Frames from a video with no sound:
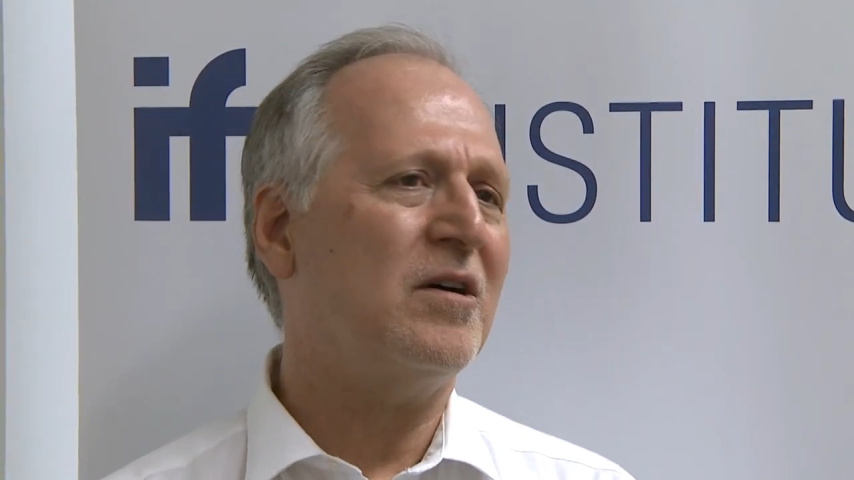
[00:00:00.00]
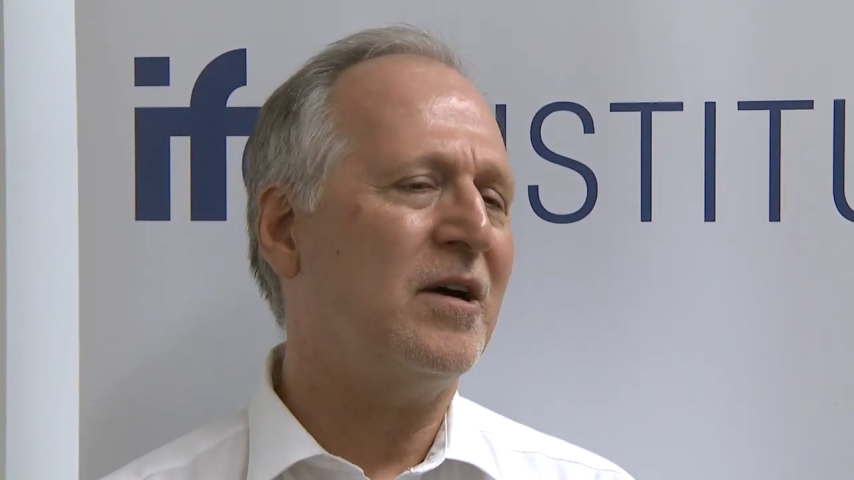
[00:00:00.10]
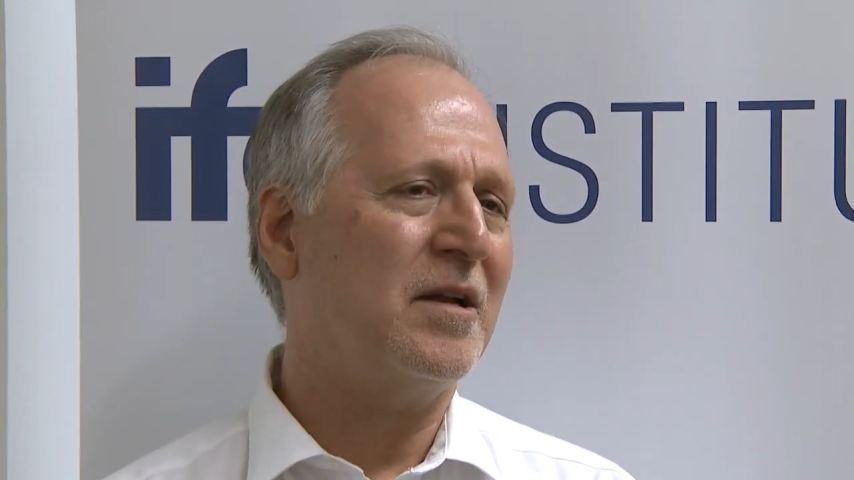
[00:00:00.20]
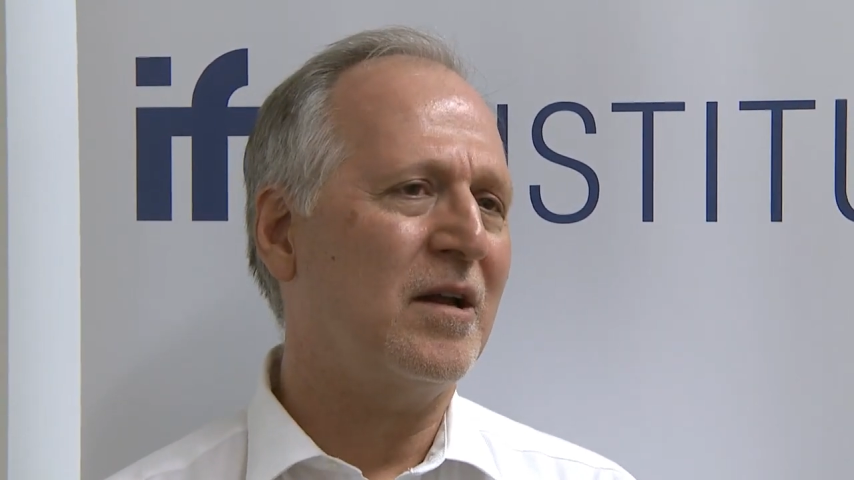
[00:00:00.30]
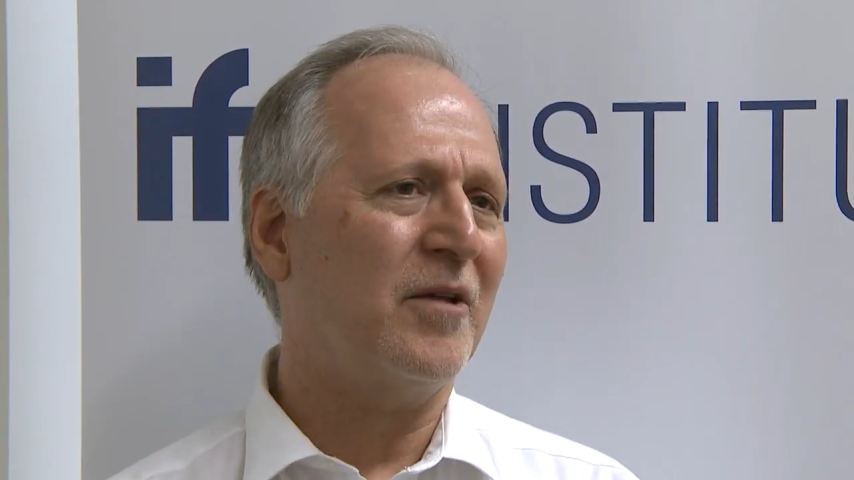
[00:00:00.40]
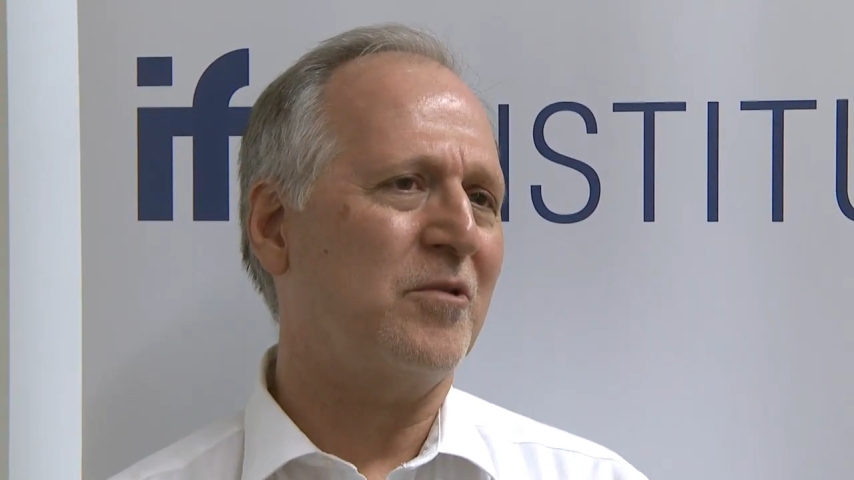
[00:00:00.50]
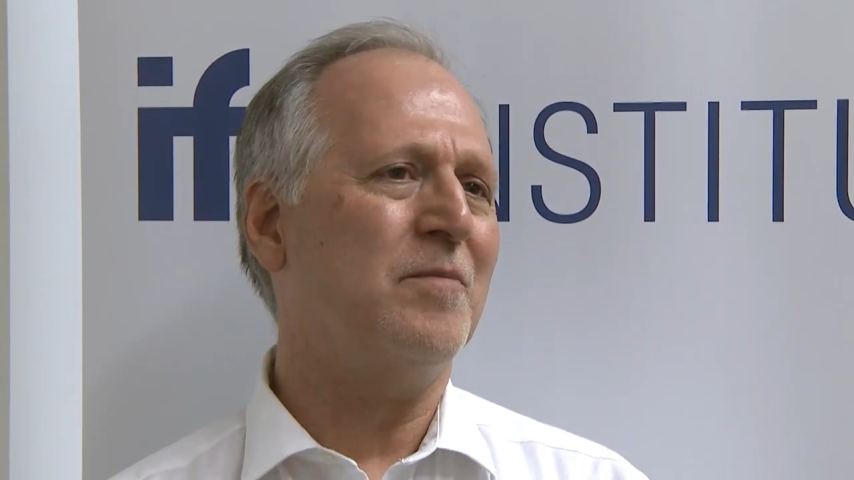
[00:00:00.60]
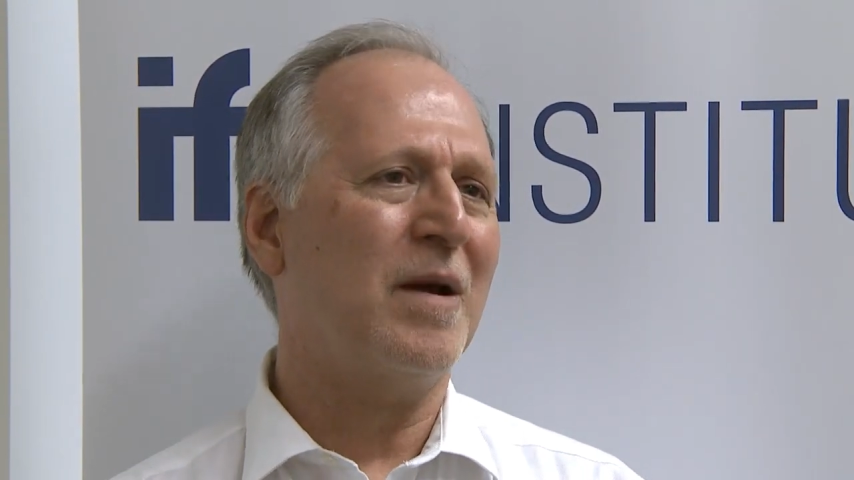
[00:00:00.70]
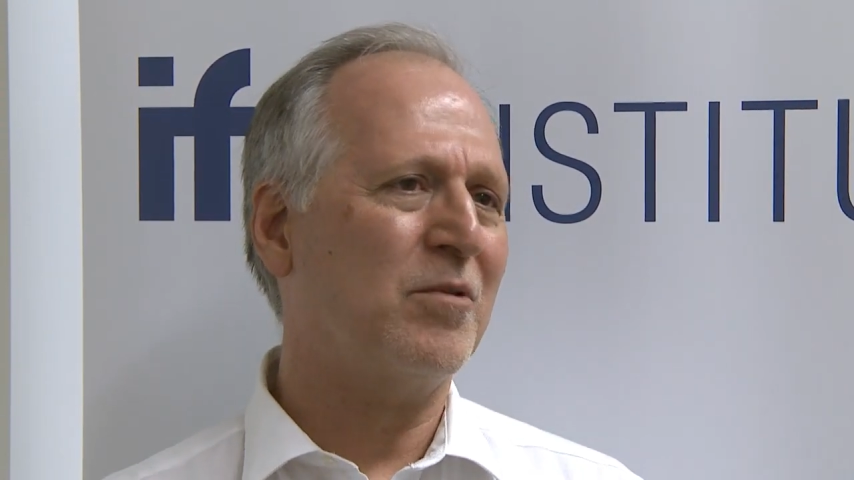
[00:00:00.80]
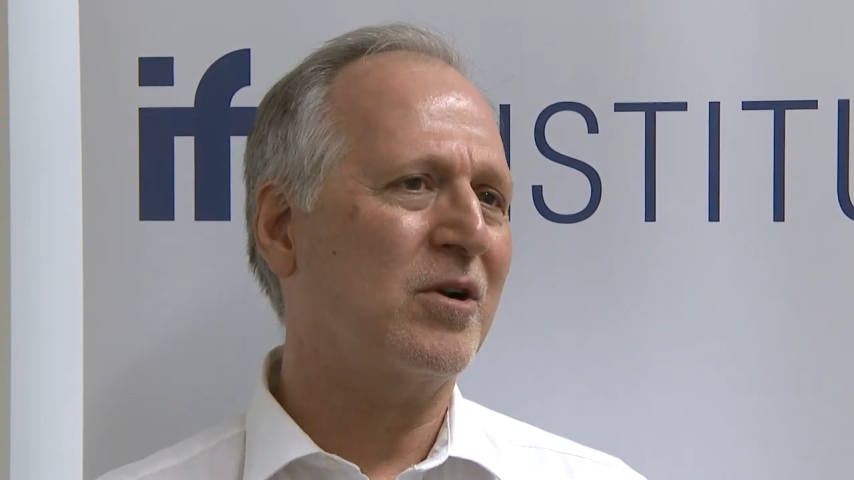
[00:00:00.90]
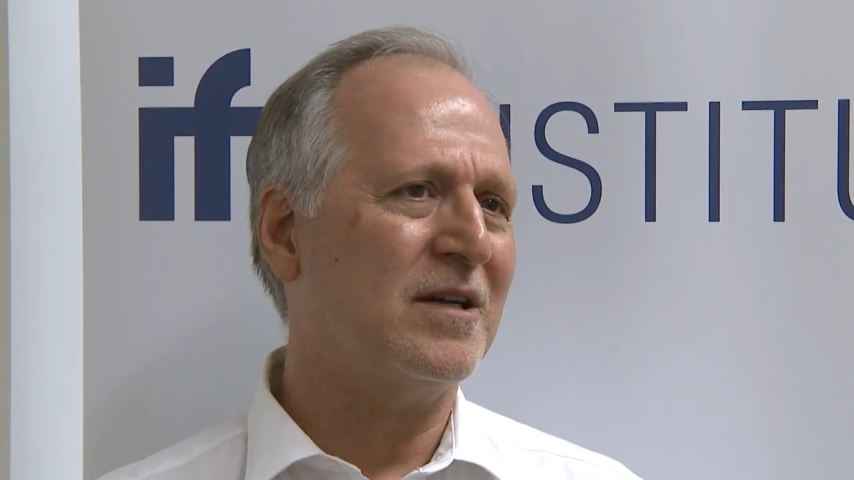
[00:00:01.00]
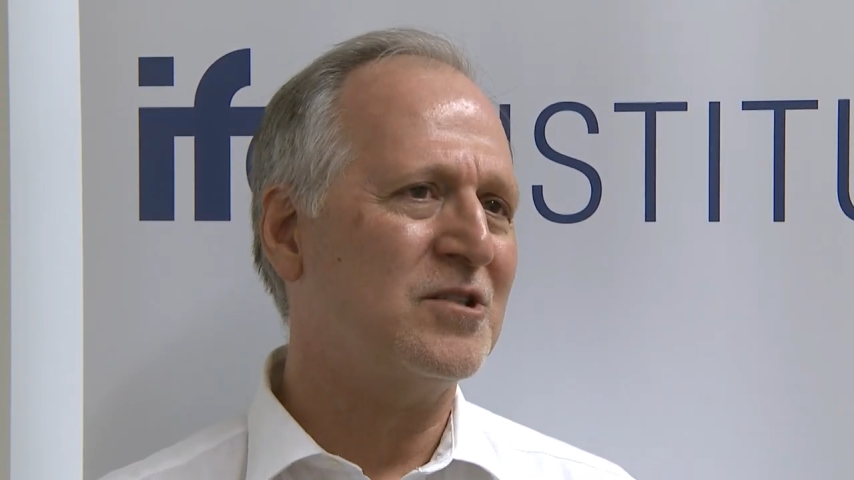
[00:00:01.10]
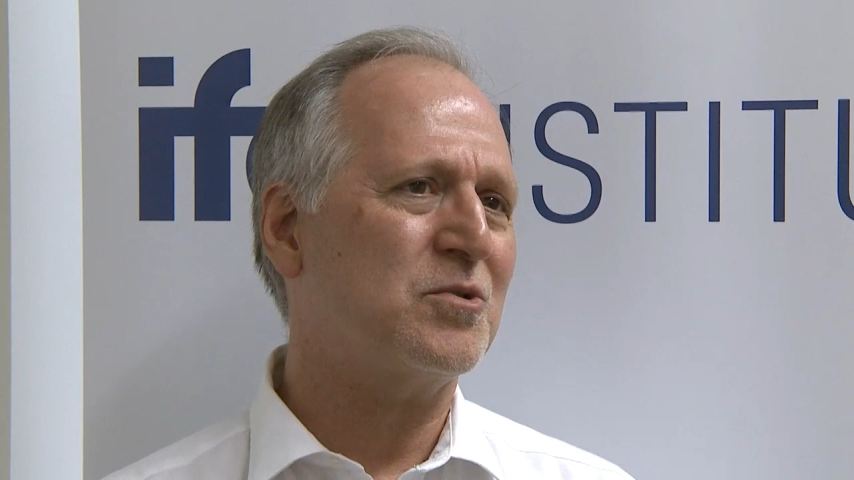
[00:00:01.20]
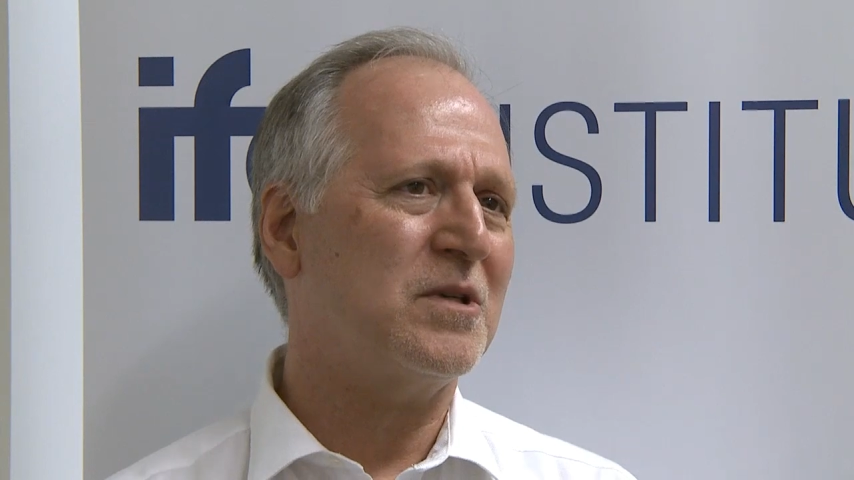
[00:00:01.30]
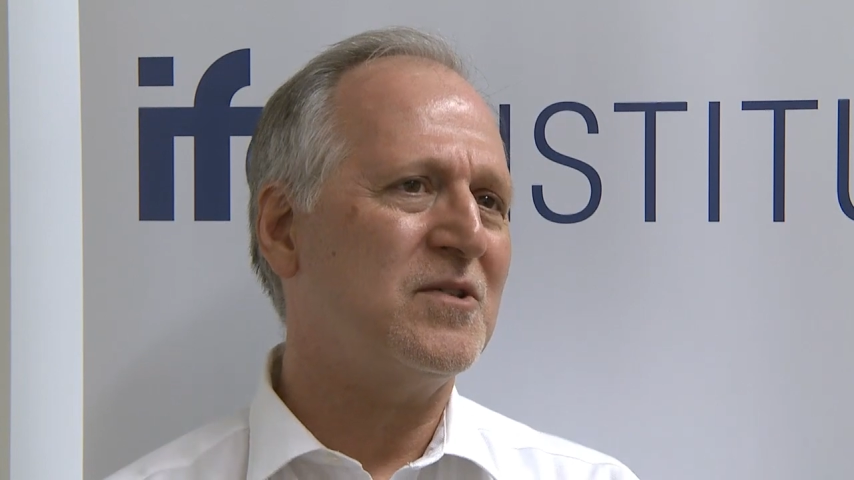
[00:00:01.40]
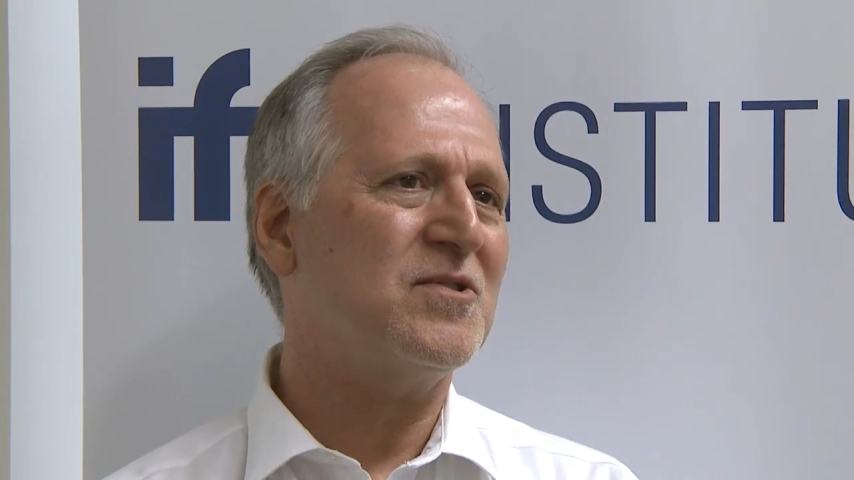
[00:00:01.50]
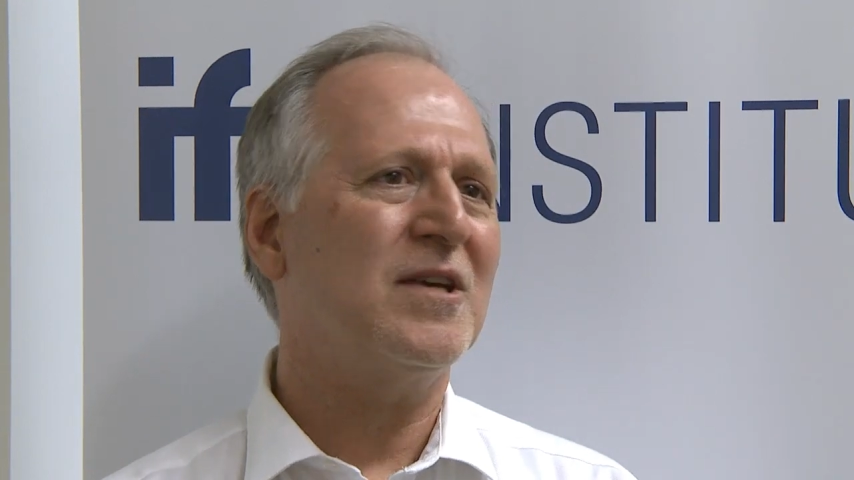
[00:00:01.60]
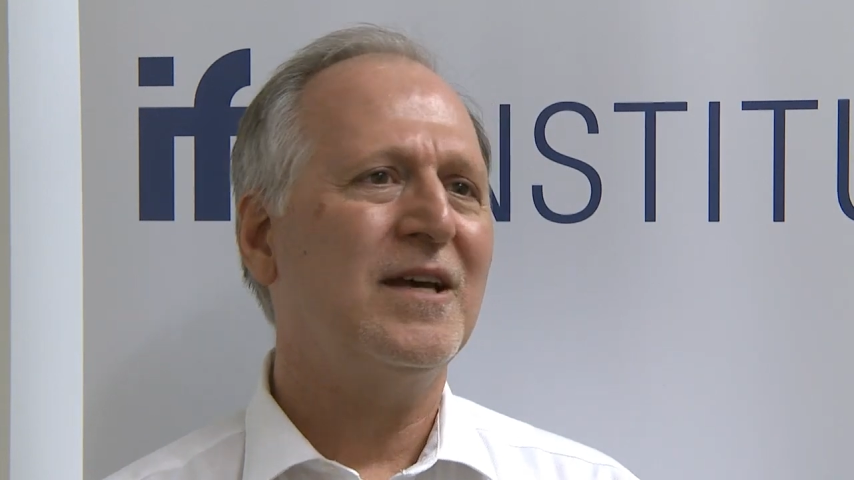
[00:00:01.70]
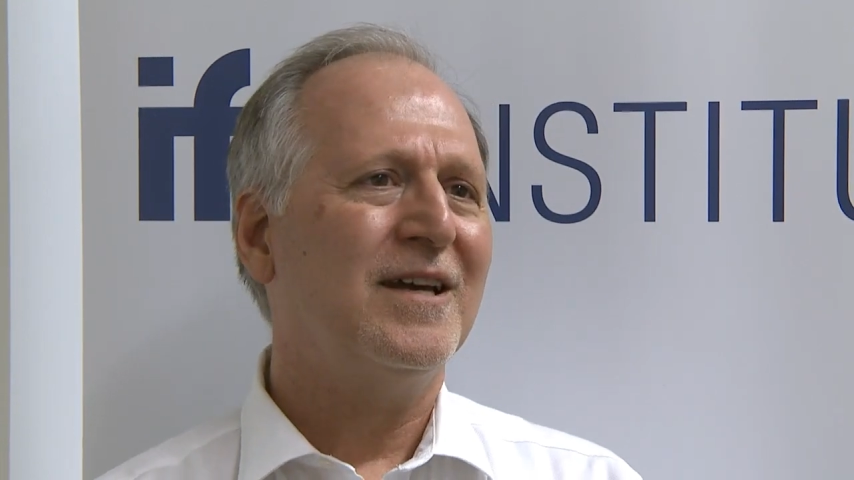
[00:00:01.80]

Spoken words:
on other member countries.